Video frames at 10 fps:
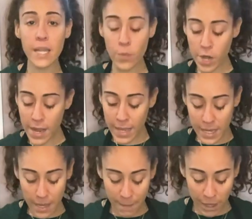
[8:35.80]
we're
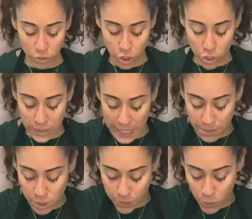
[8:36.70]
adding about 2
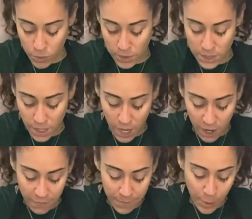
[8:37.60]
tablespoons
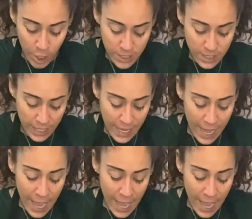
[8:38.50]
of parsley.